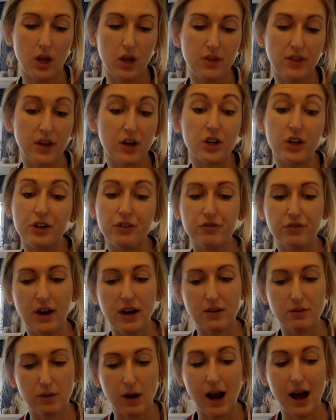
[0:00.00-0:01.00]
their good
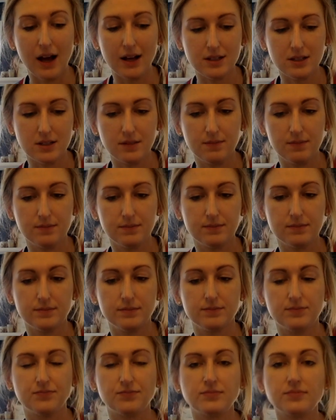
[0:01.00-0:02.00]
friend Roz.
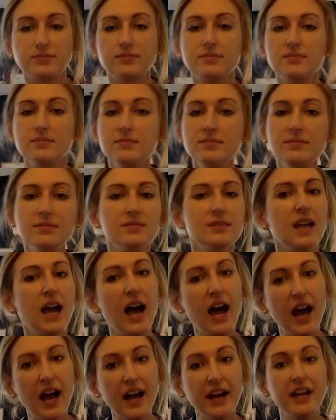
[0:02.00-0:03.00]

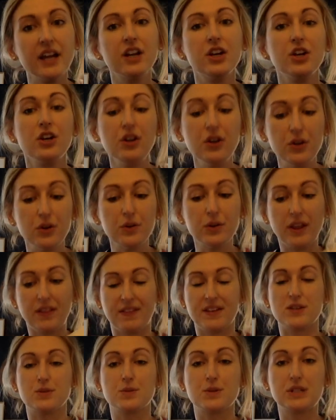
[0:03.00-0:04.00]
I knew that
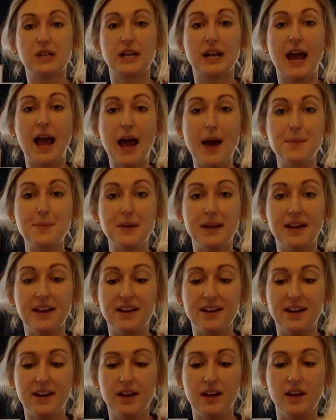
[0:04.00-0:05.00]
this was going to
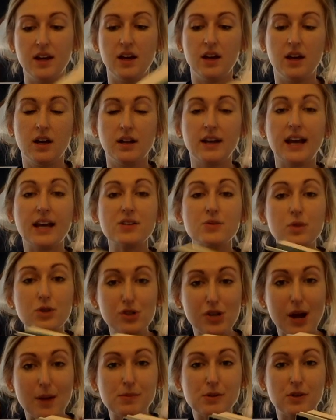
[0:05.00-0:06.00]
happen. Guess what
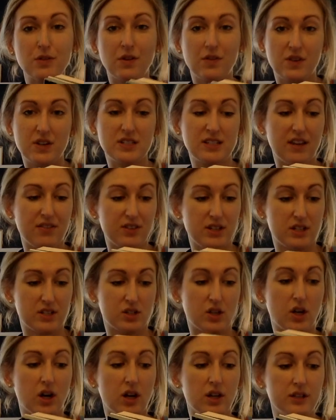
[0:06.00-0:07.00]
chapter 57 is
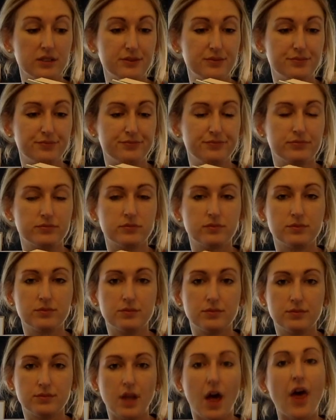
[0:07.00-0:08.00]
called?
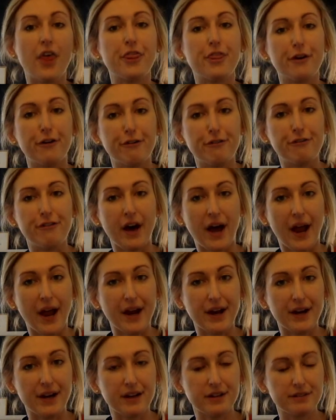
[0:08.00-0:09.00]
The
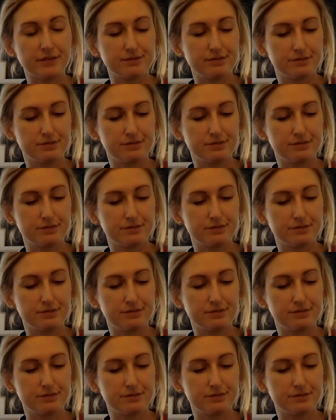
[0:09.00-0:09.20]
Fire.